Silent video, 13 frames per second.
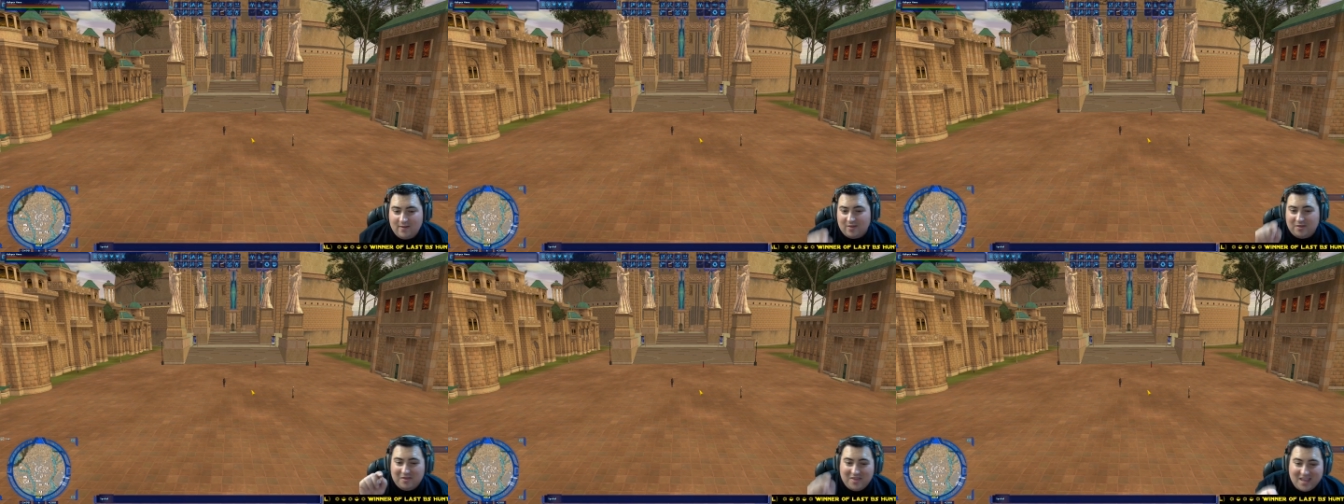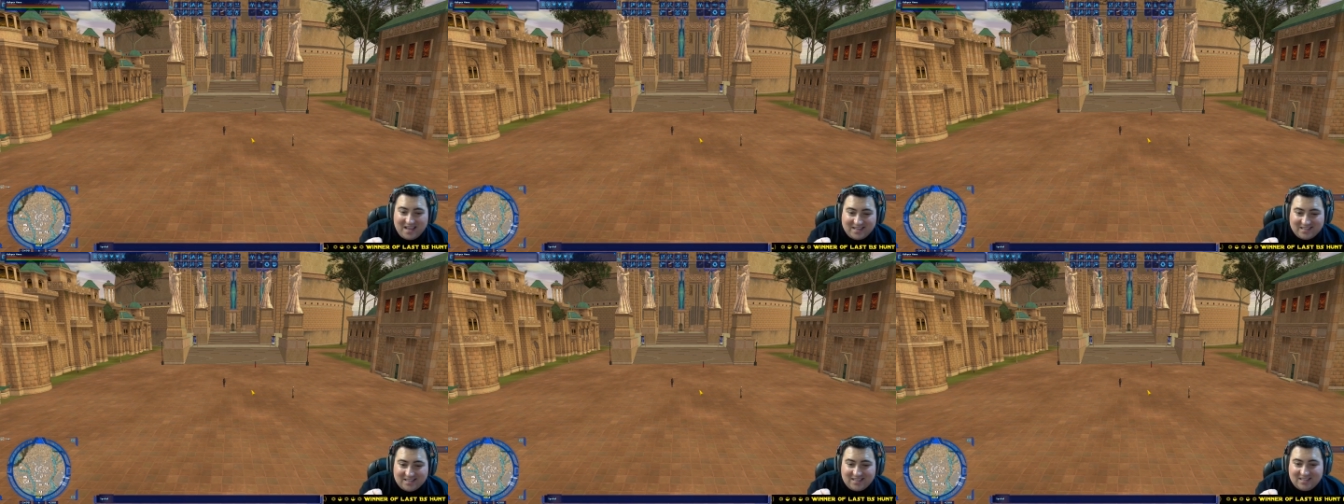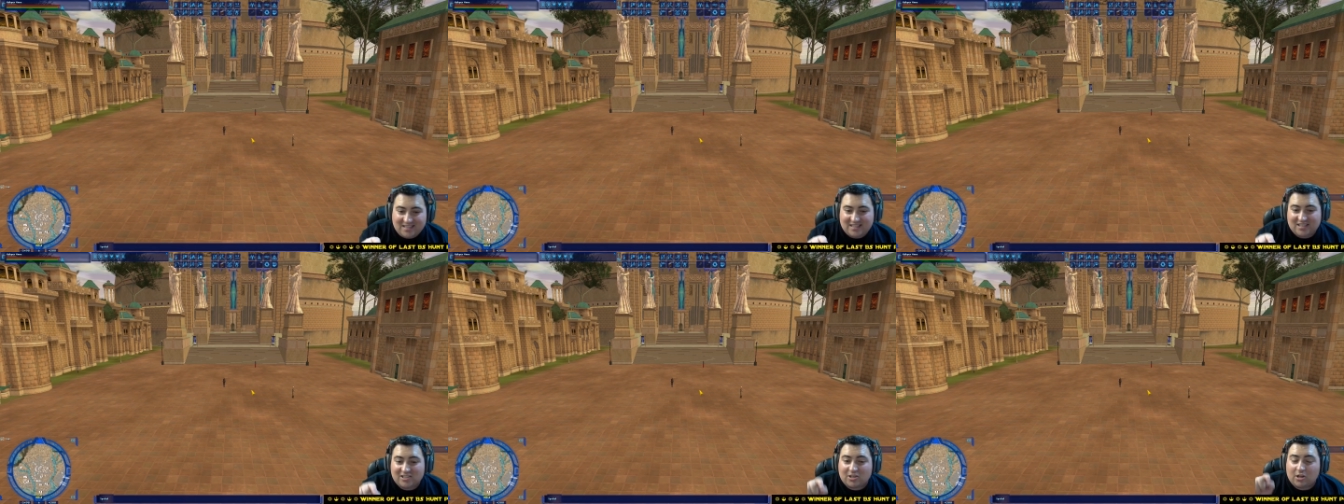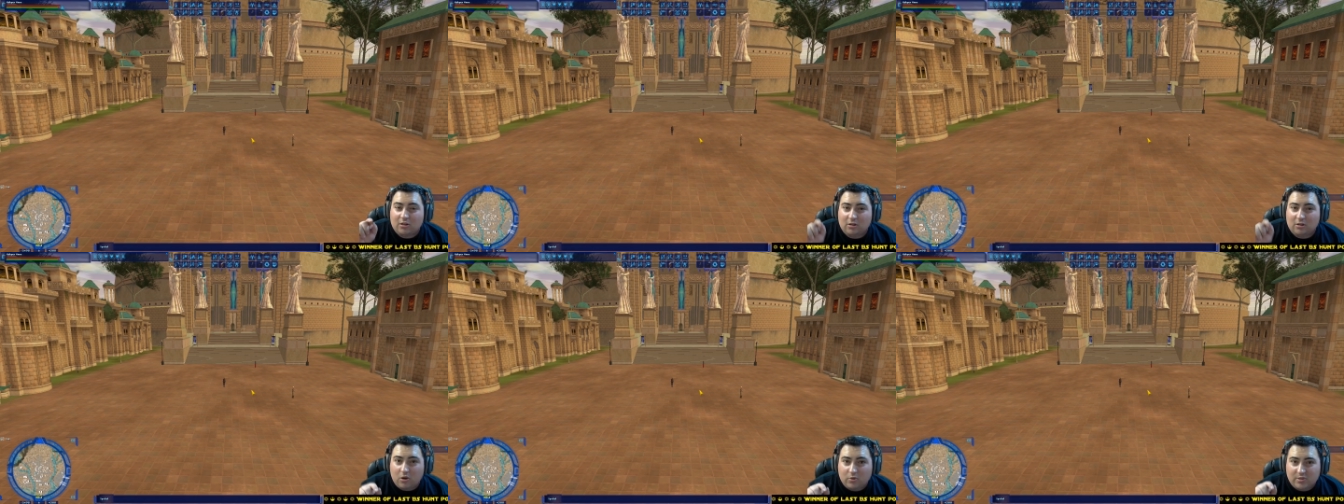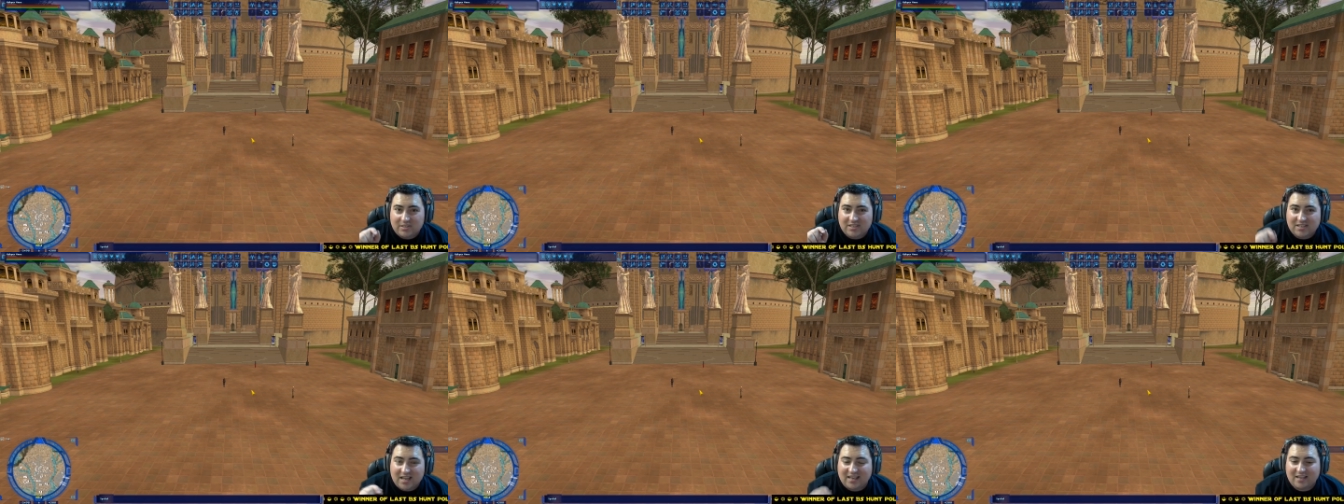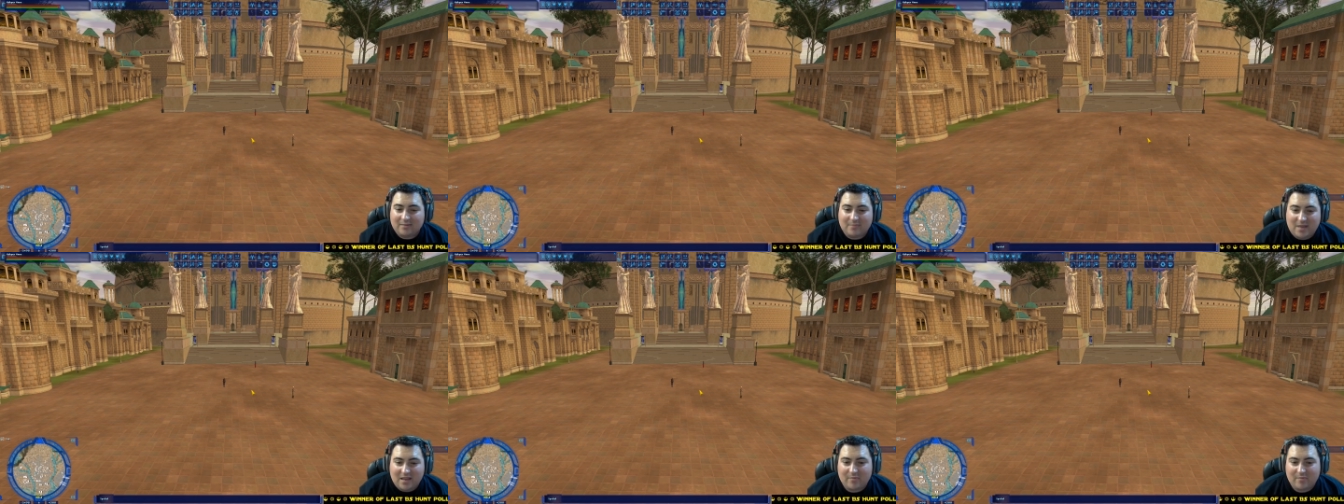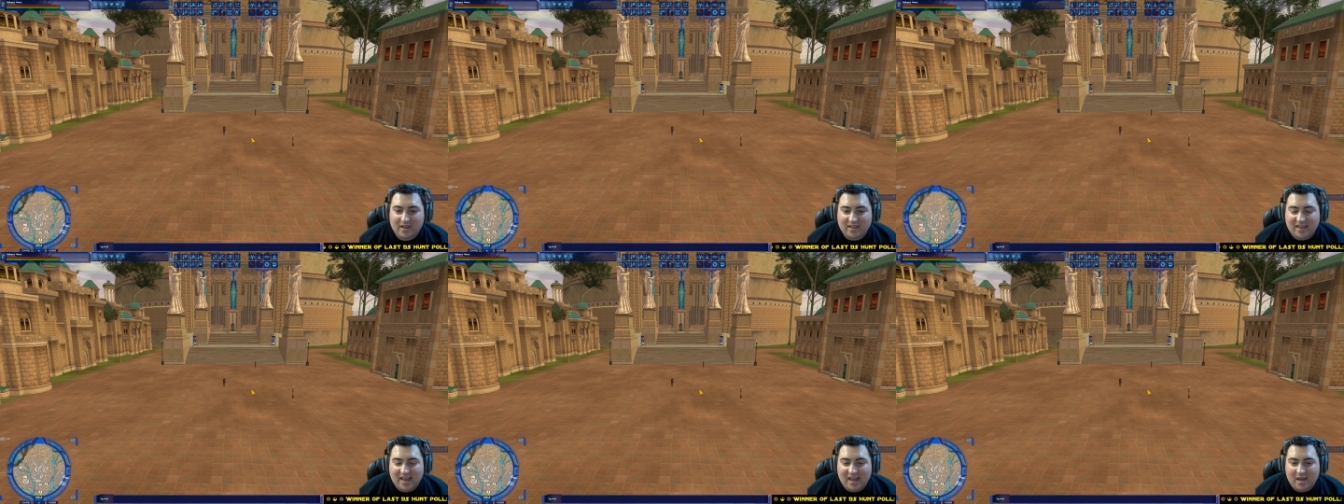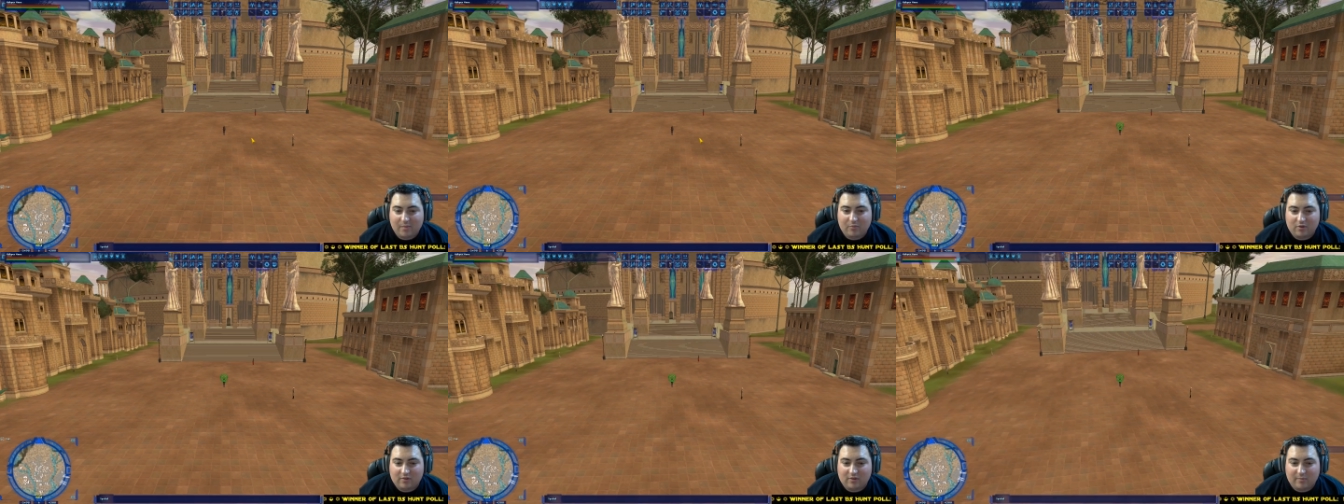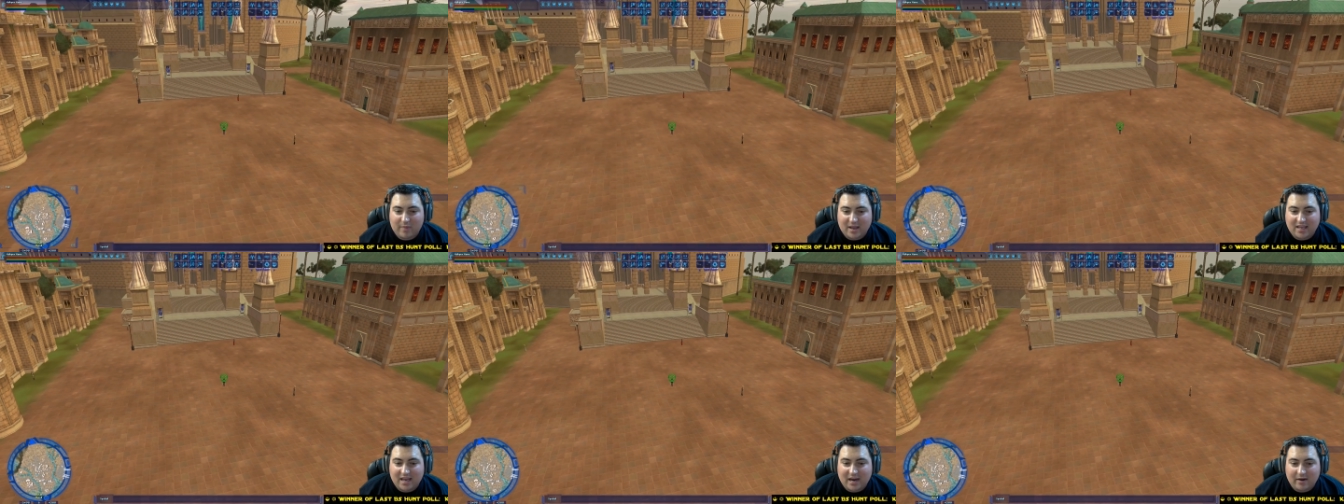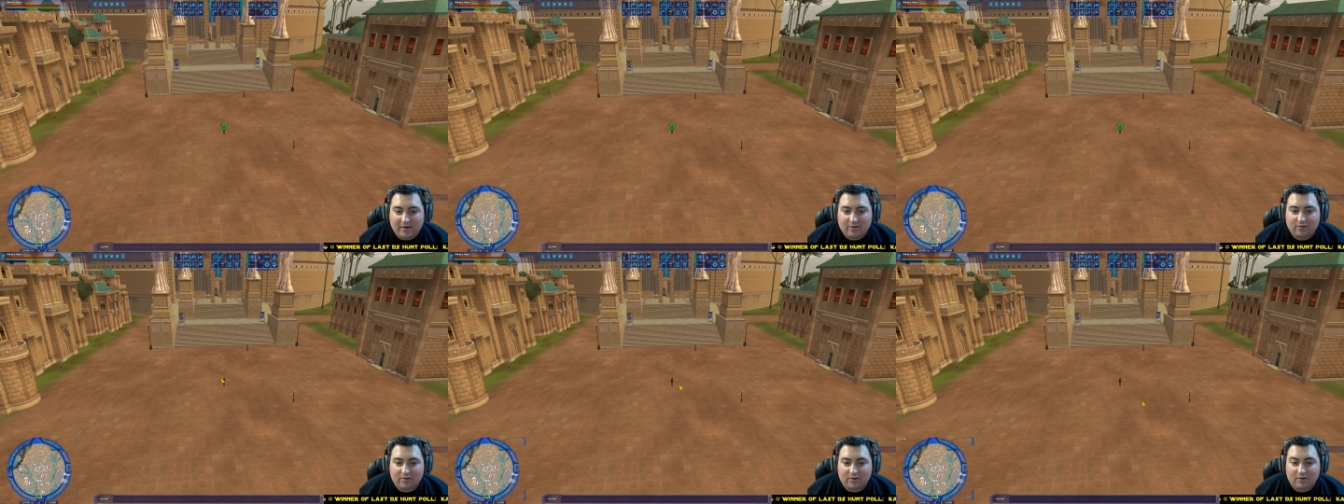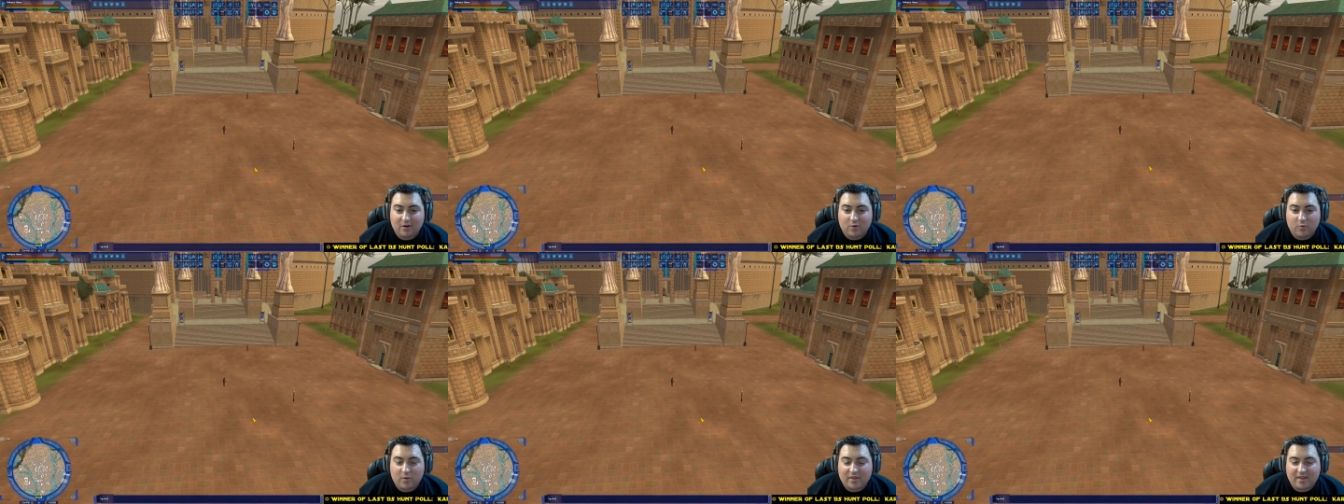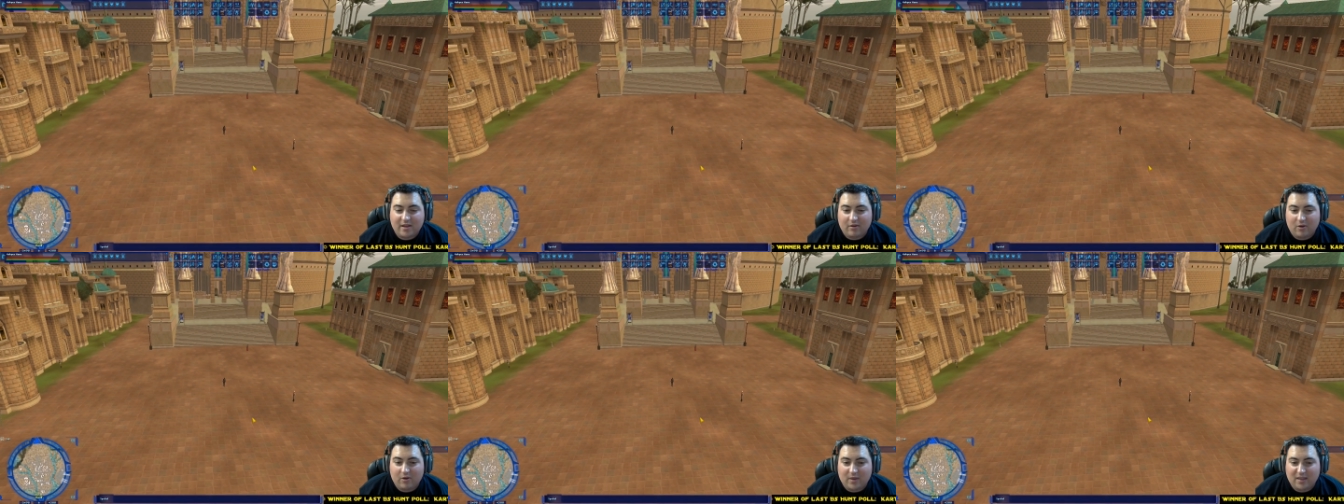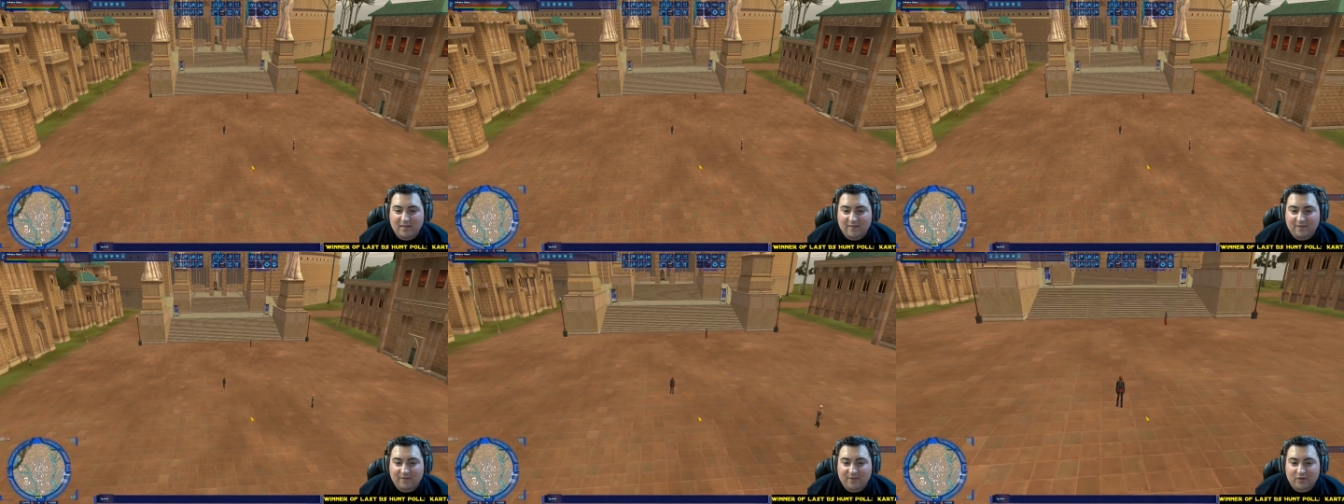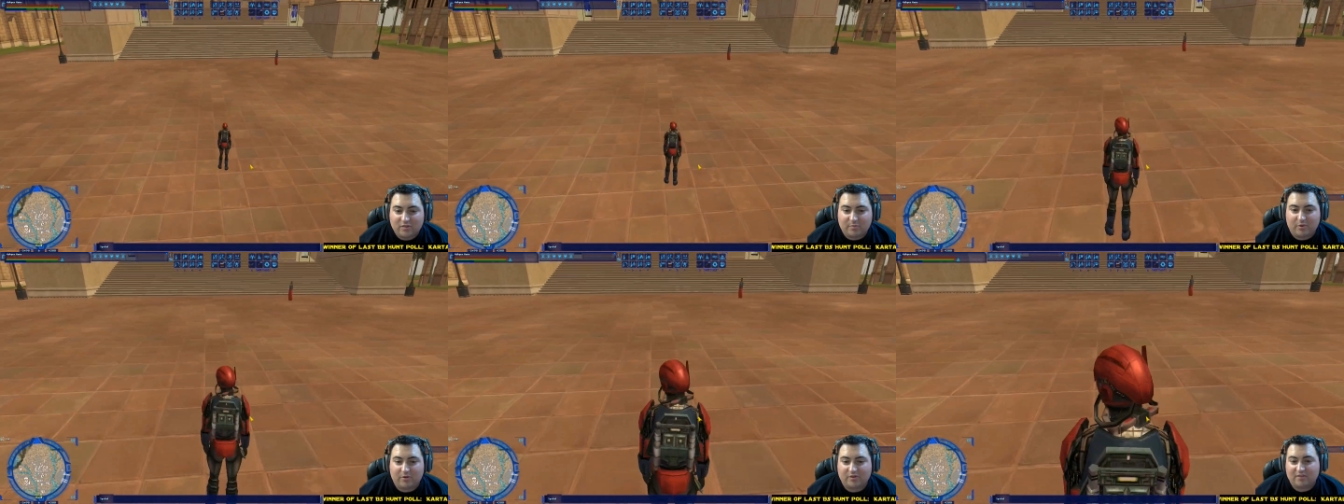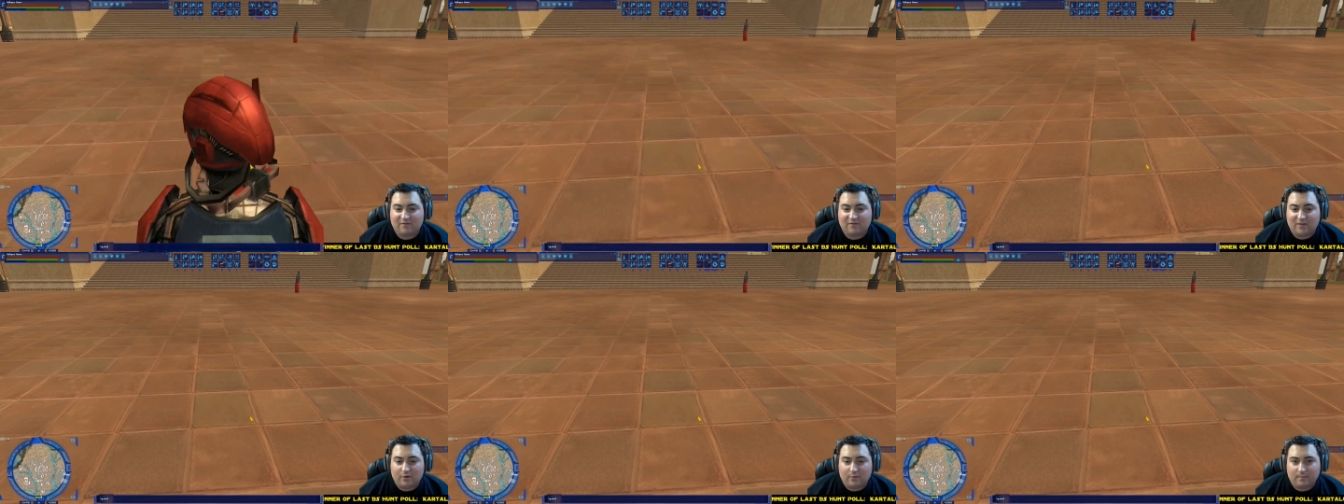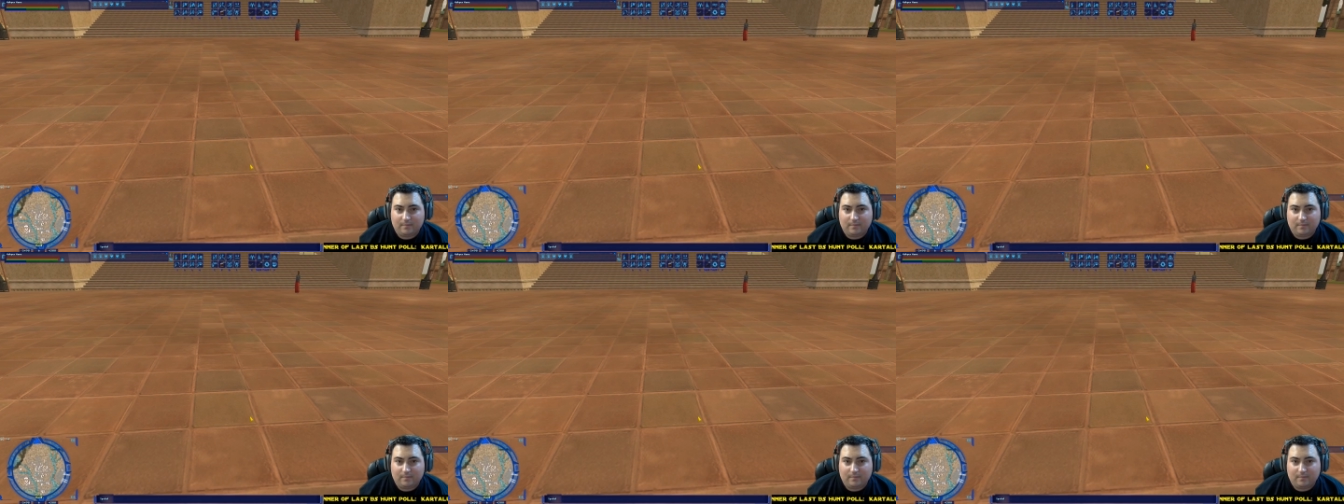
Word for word: this is as close as I can make my camera to my character without going into first person view.